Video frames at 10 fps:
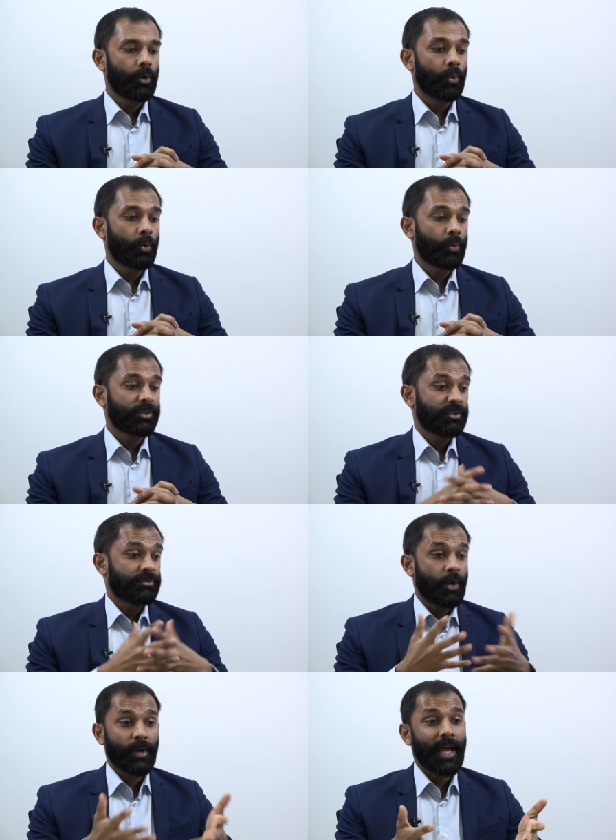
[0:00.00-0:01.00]
Or you
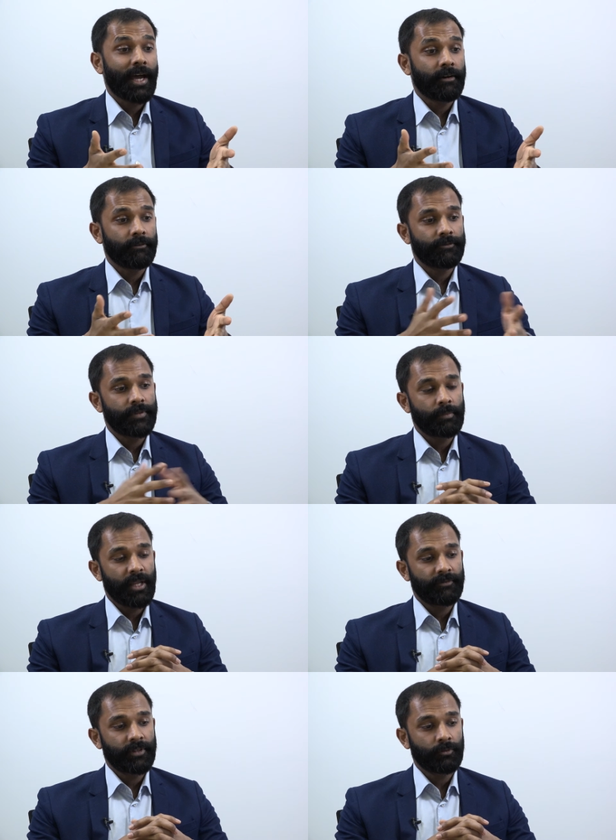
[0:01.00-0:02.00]
don't have the
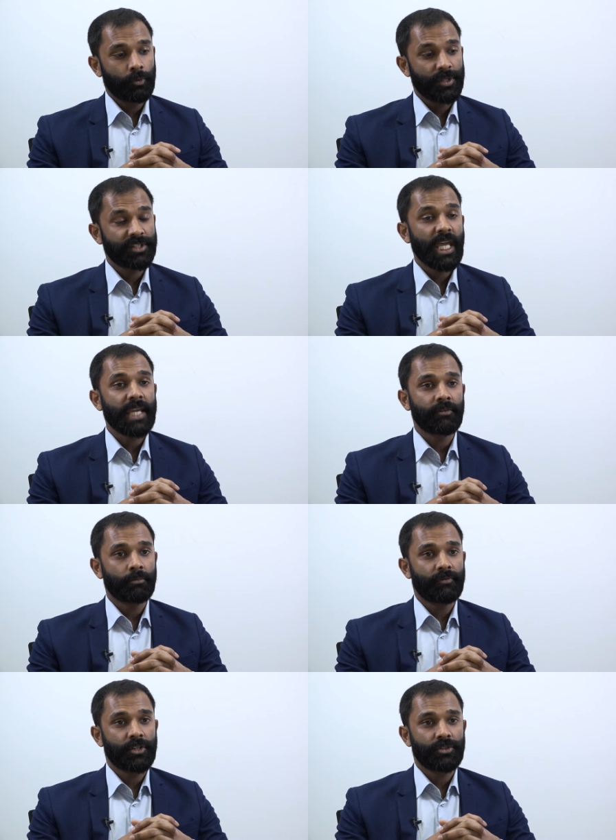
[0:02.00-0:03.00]
benefit of all the saving
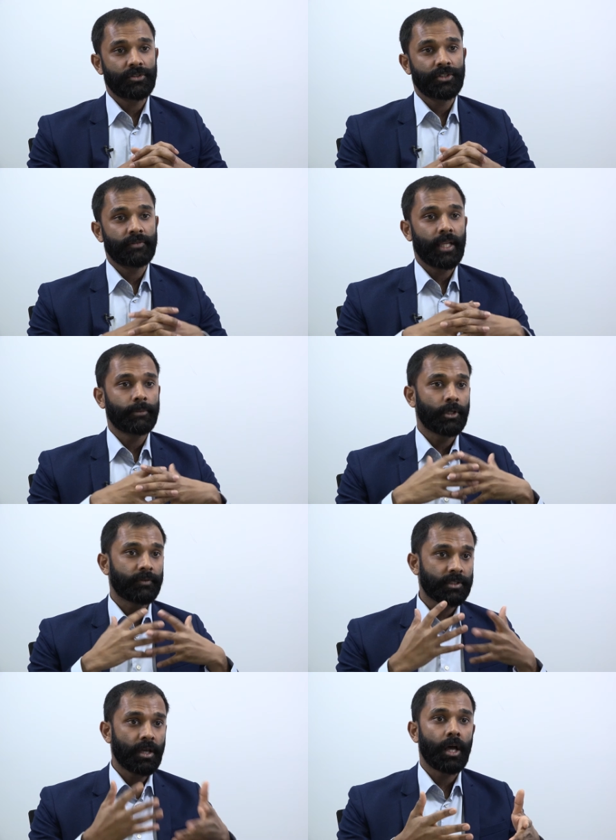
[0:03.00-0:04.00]
provisions developed
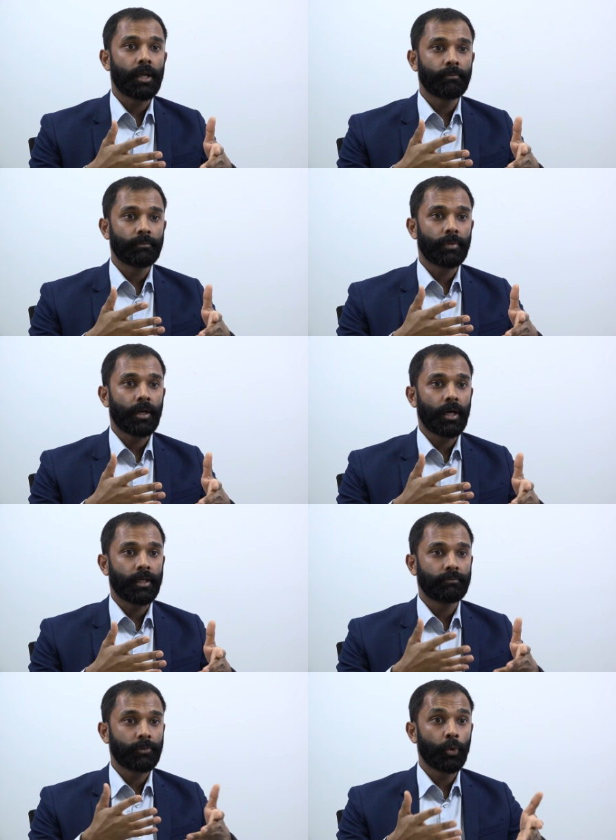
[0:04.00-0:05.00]
over time
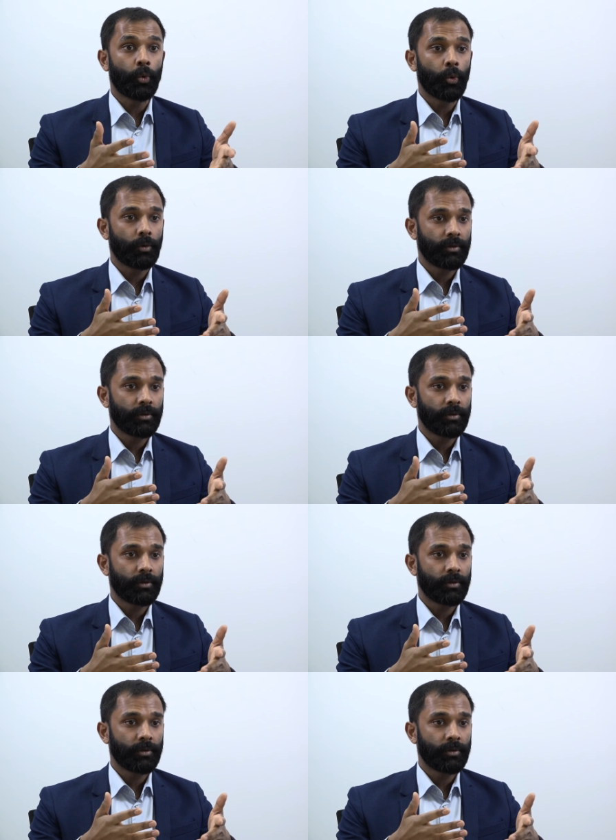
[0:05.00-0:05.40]
by law,